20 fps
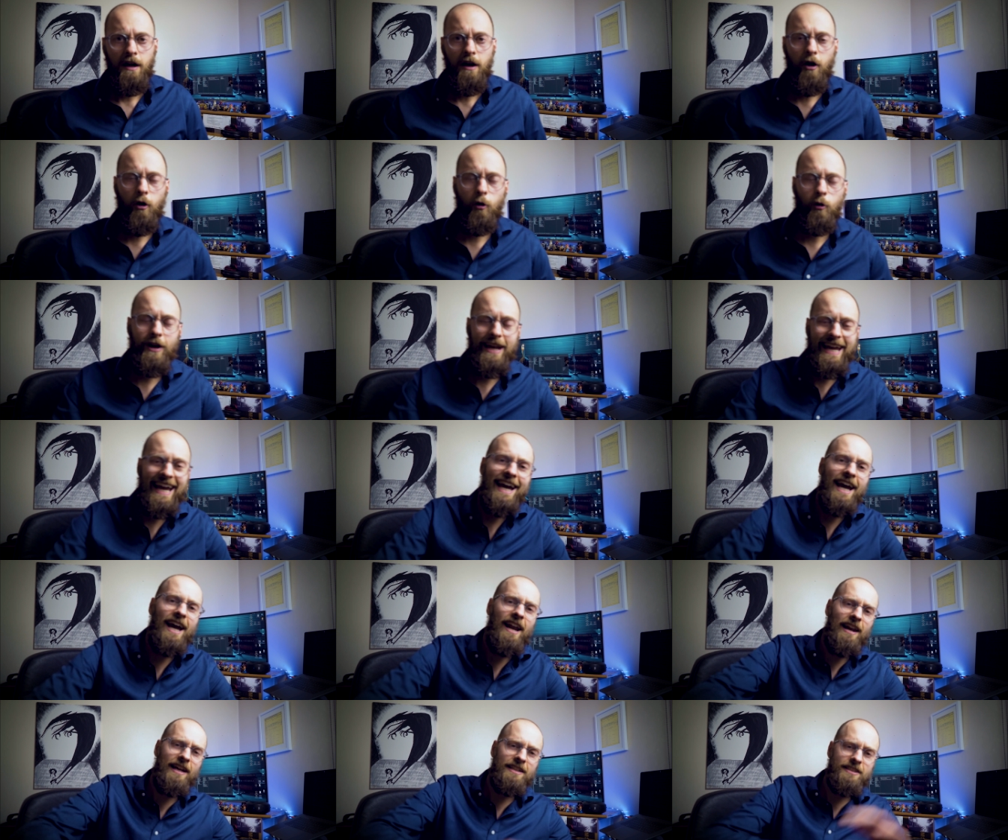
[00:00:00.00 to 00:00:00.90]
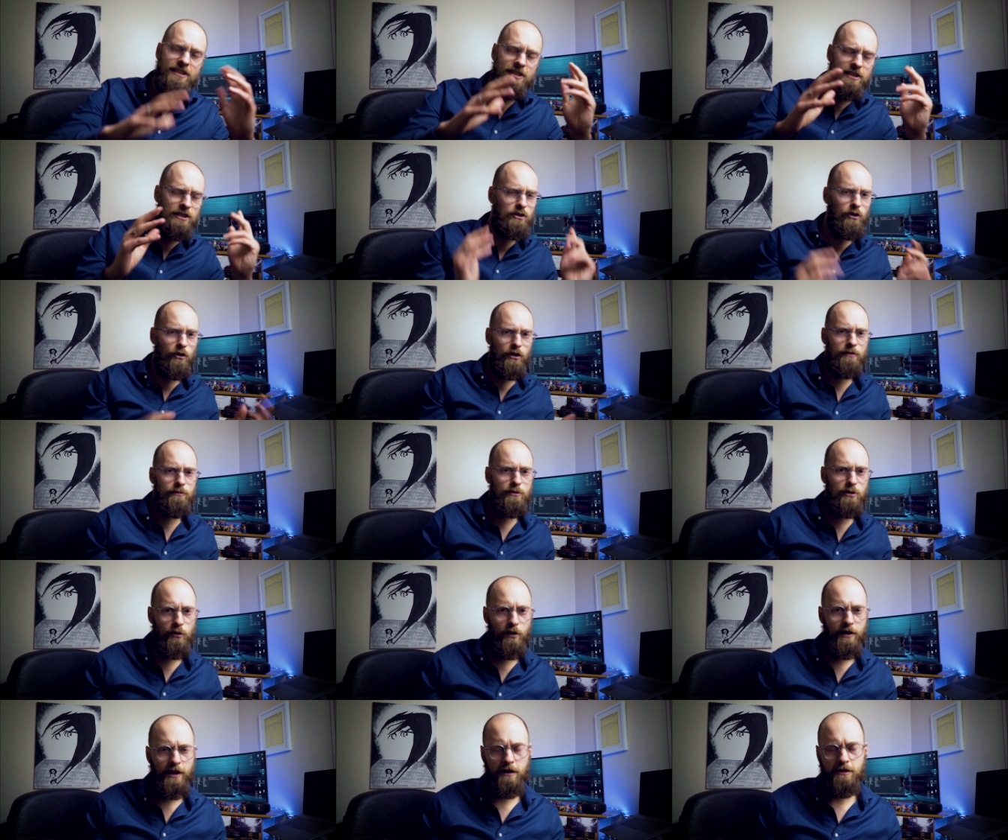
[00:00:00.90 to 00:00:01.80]
Okay, let's storm
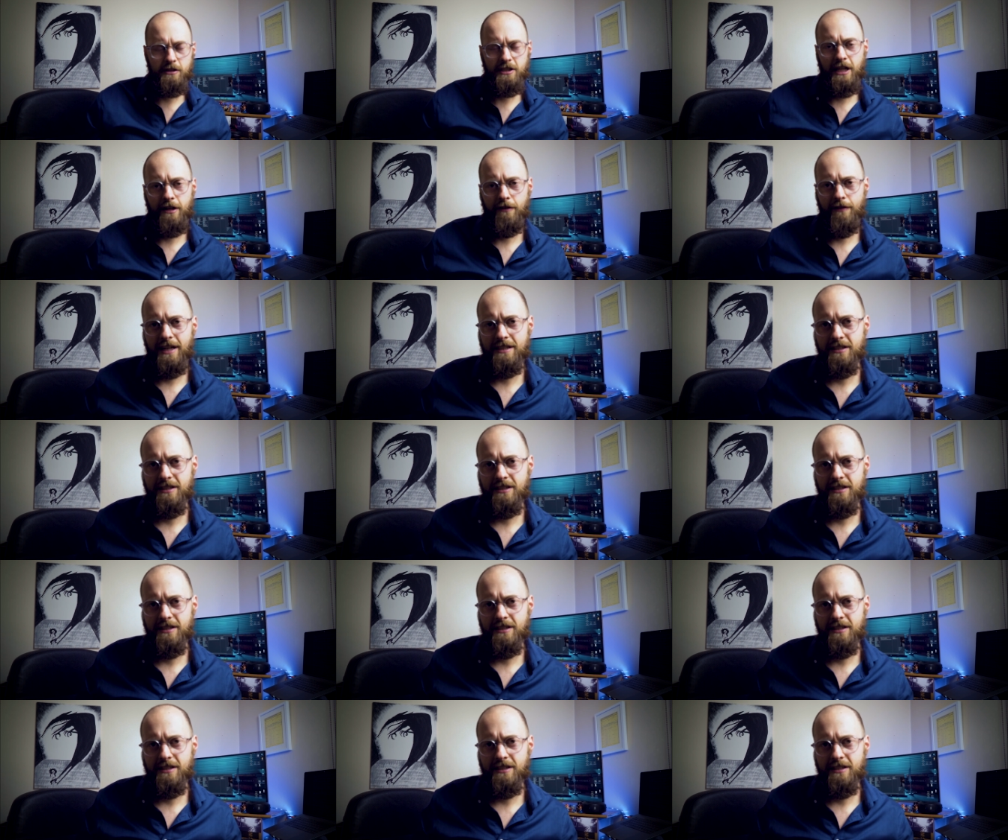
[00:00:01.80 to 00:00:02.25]
through another set of